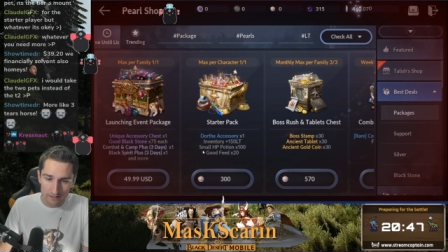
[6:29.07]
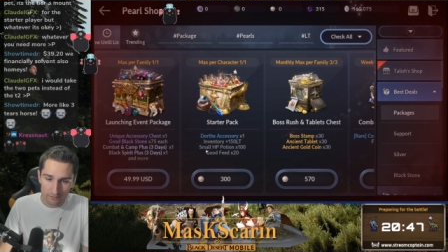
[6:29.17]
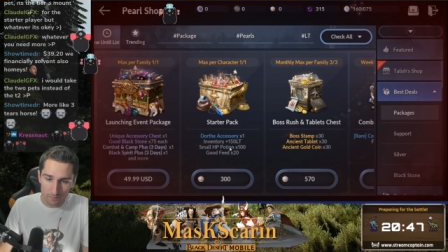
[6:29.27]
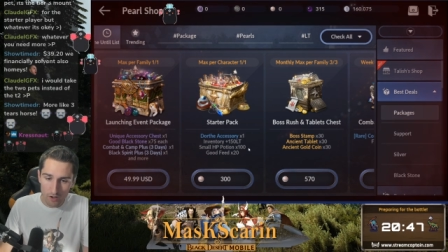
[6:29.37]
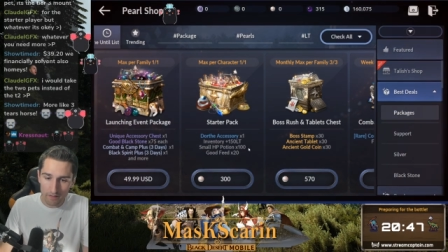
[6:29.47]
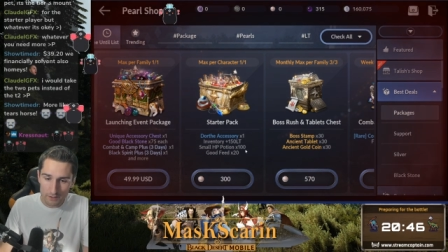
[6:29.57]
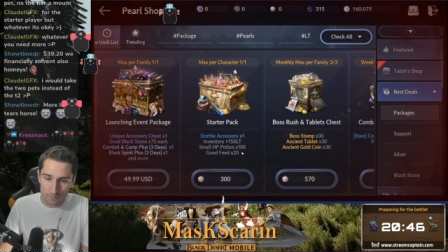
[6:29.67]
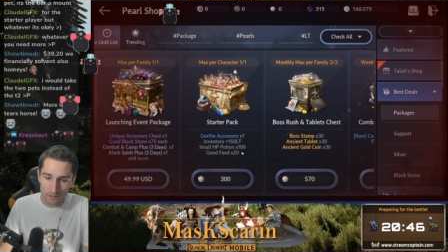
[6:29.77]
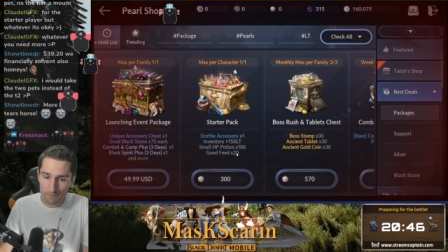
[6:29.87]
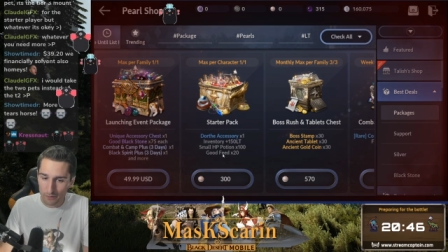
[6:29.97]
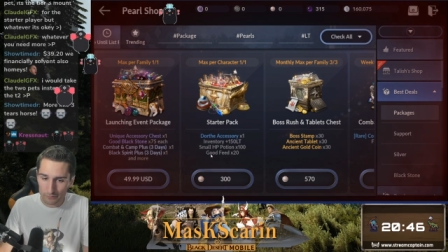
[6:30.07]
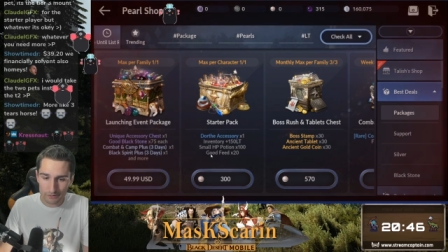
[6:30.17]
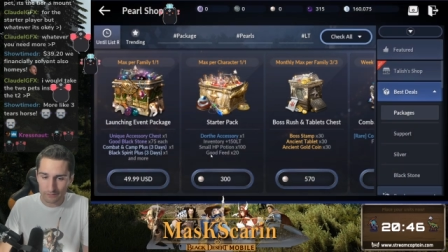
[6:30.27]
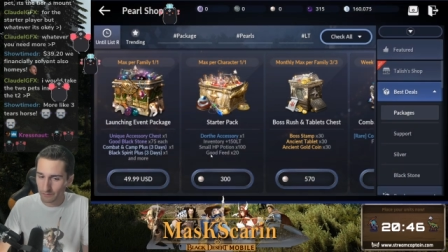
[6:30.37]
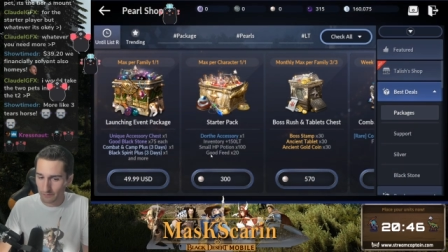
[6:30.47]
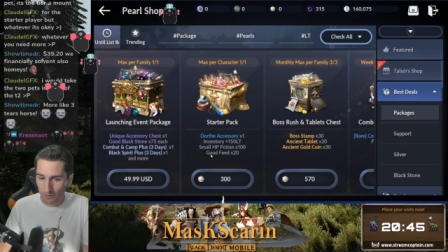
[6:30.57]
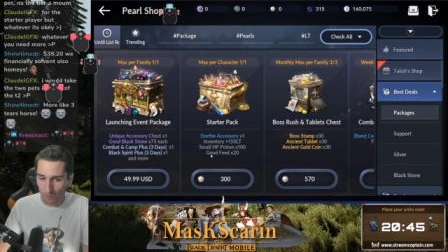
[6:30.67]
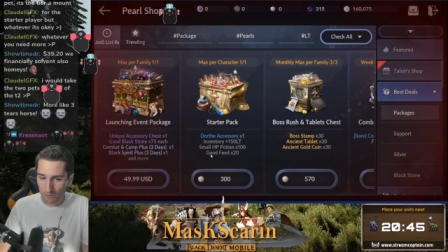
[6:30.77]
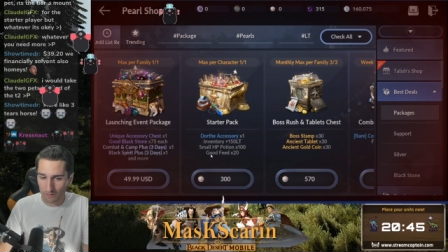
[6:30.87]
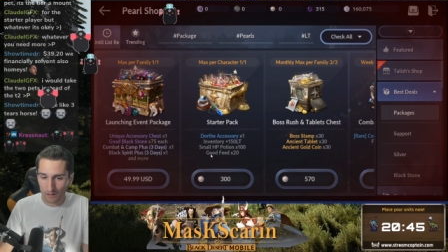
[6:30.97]
Small HP potions,
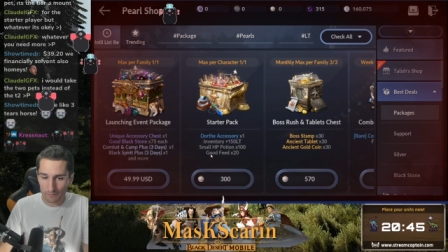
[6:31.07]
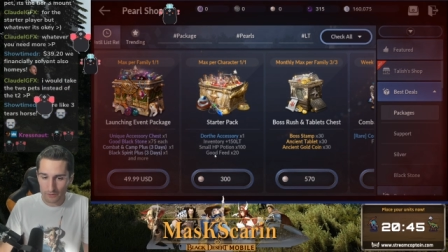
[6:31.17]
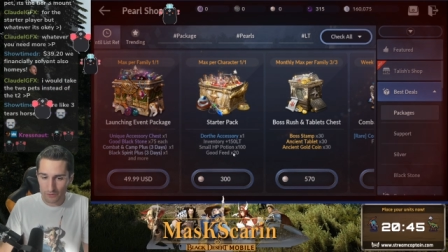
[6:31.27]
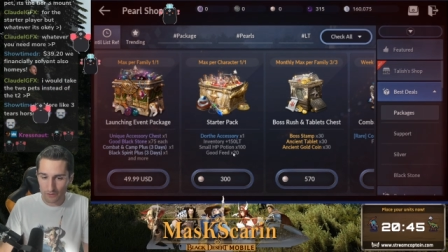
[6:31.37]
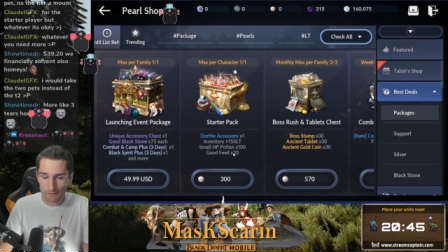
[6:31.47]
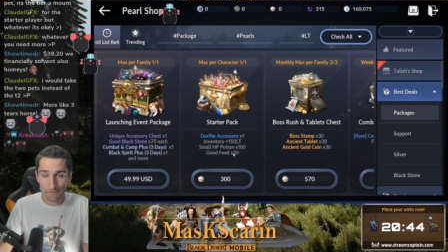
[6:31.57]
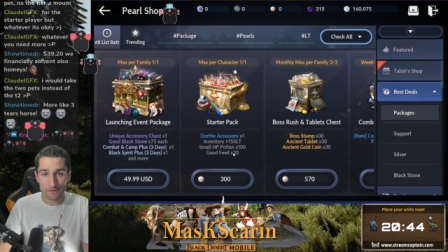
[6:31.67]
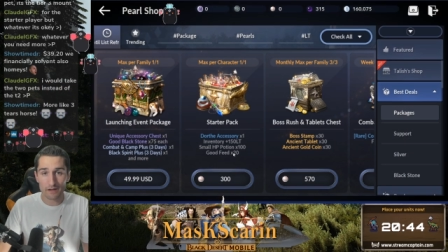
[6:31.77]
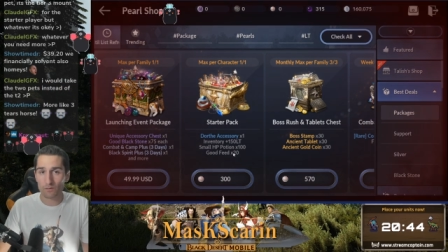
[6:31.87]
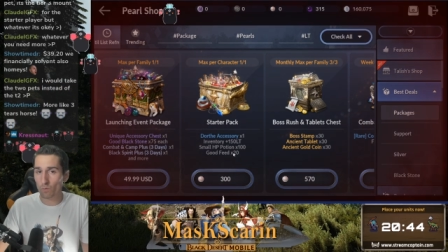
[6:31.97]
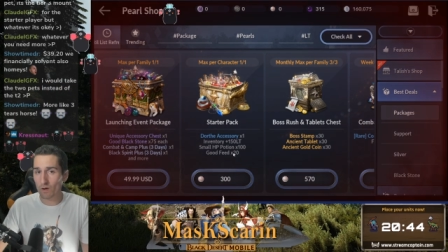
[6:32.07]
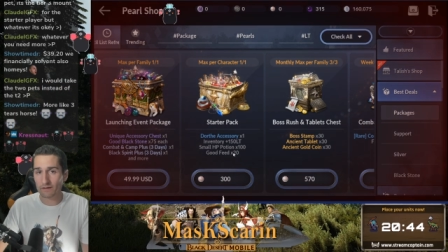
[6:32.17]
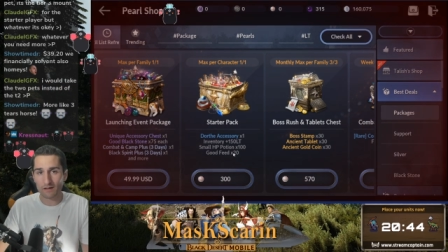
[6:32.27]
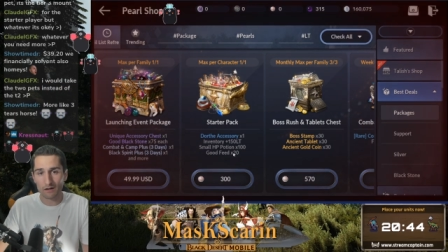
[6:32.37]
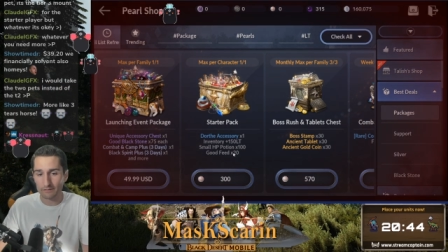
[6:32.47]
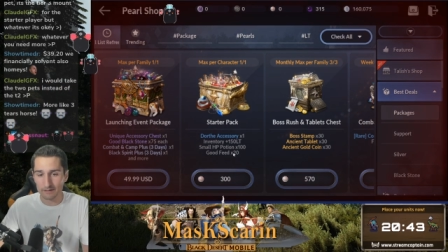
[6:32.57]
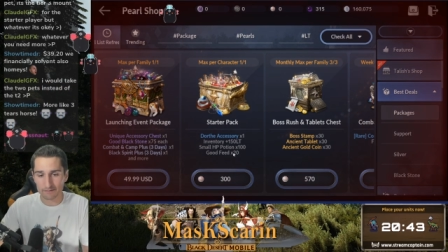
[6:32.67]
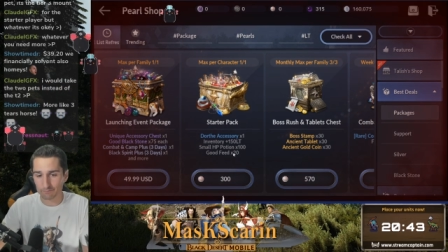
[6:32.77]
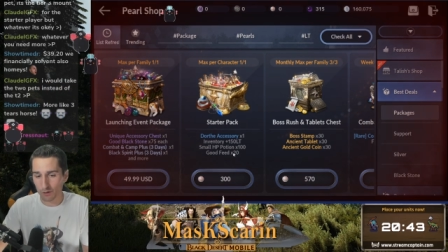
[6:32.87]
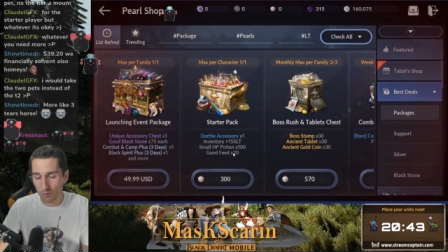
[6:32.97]
total garbage. Good feed. What?
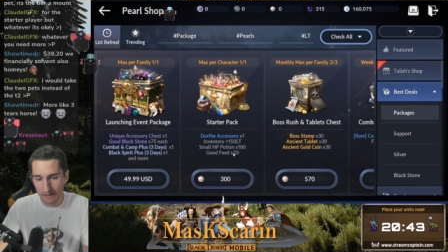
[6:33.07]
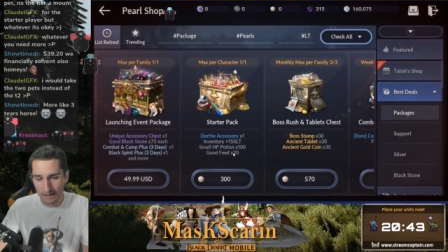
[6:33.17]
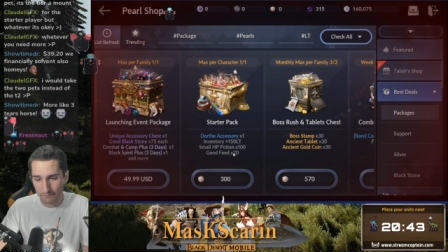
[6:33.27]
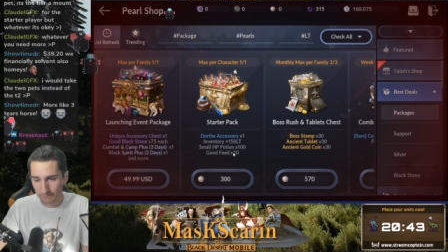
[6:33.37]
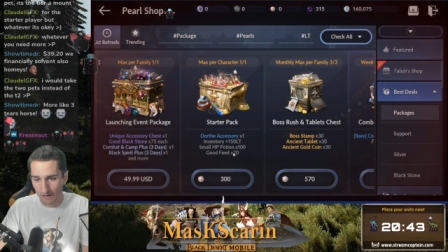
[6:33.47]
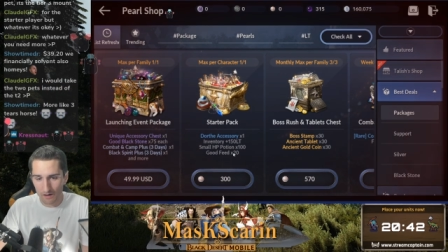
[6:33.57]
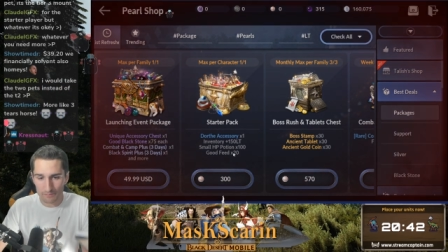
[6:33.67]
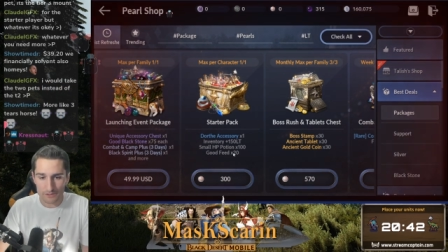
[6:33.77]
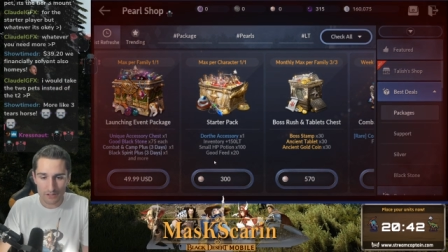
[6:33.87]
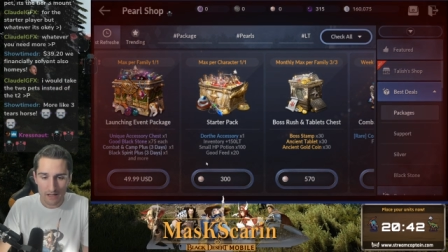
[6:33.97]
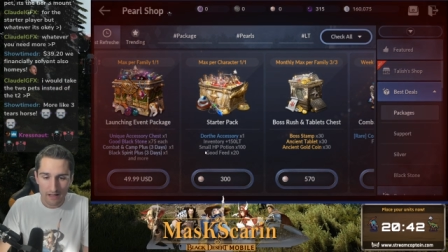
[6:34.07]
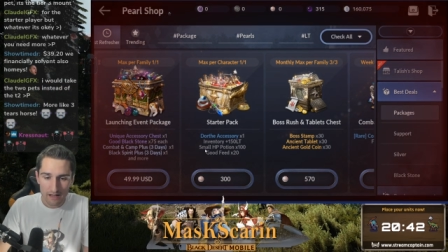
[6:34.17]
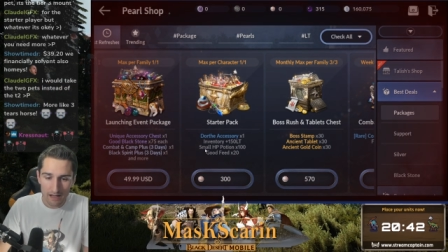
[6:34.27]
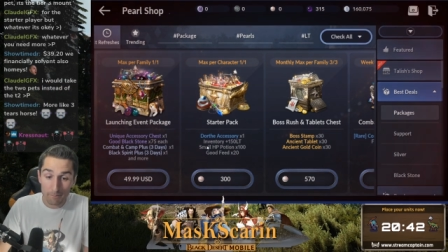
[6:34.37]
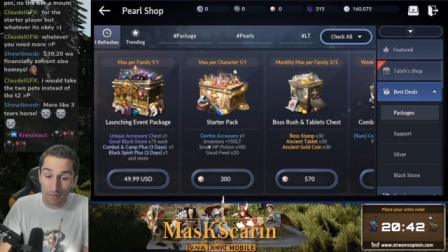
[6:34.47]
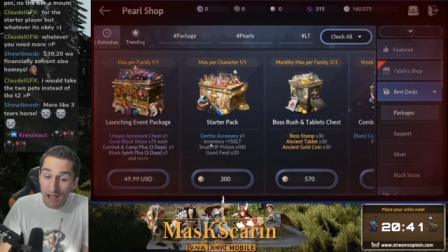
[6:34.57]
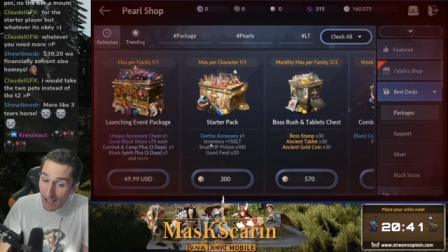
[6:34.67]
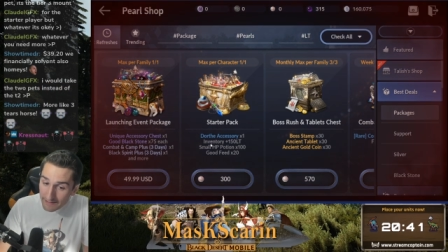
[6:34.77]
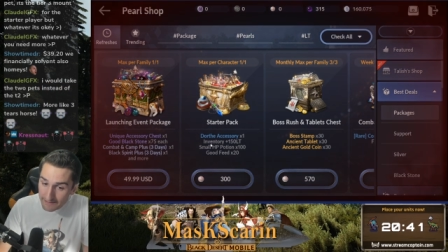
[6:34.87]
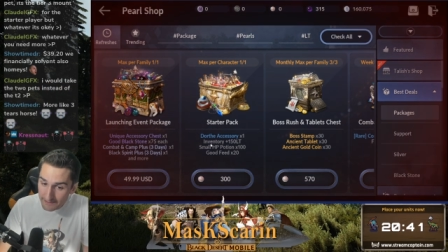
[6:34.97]
Okay, okay garbage. Uh,
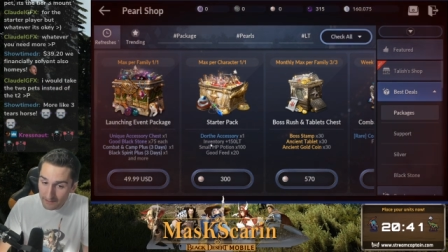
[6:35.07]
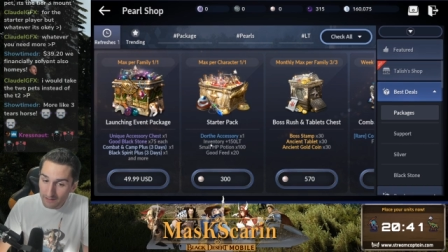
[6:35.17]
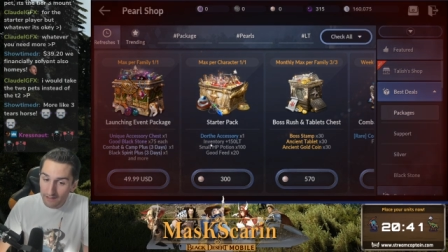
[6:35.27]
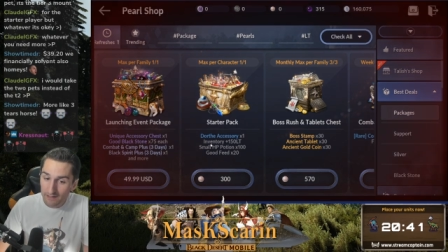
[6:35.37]
but